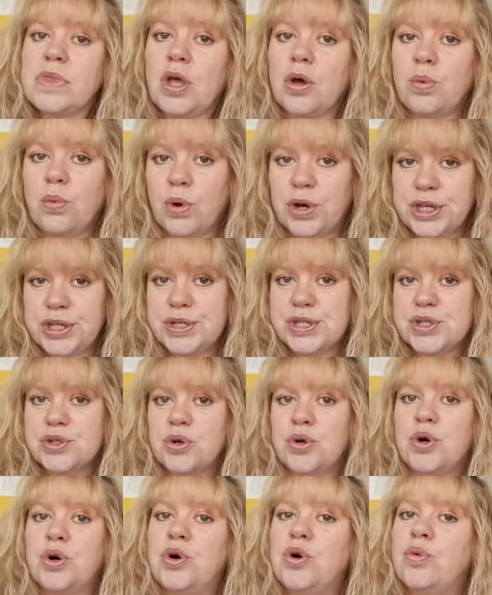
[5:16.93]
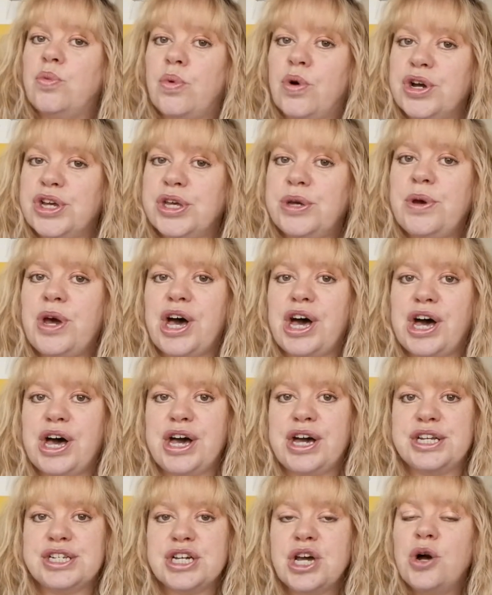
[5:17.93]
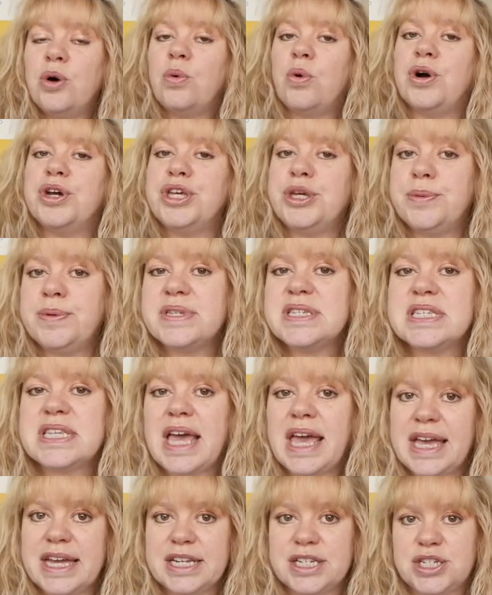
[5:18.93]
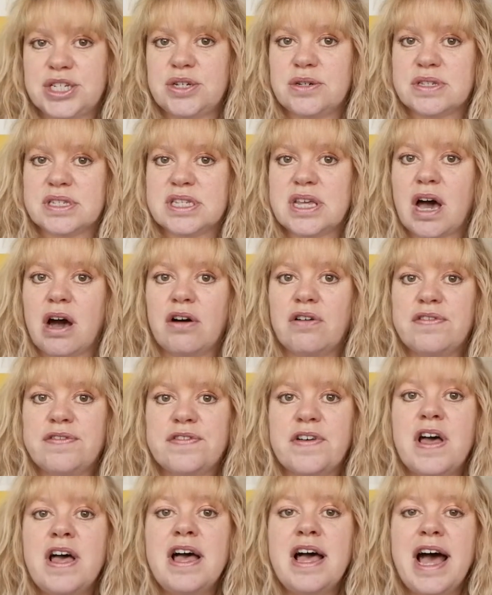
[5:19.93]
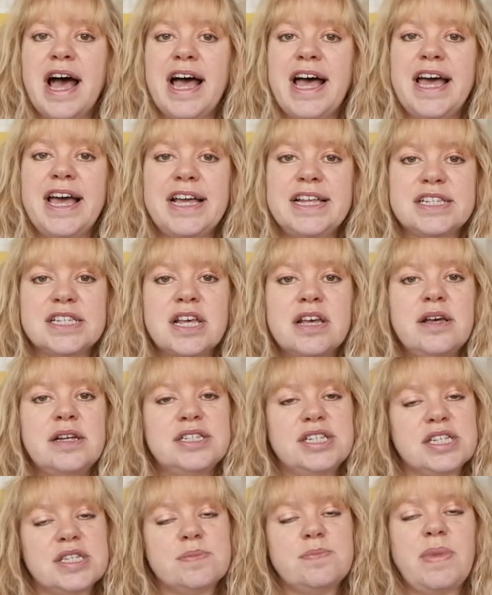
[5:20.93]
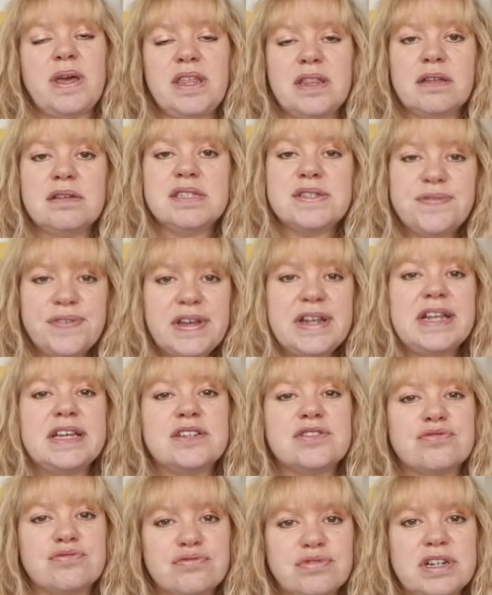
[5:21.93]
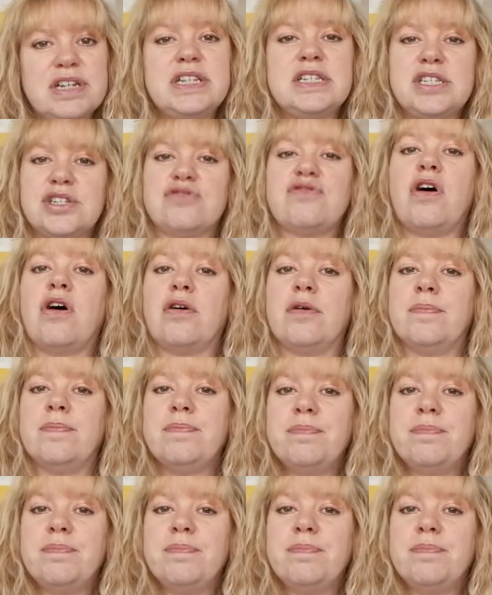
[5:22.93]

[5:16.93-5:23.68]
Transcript: what you saw, what you heard, what you were saying to yourself, and just make those feelings really strong.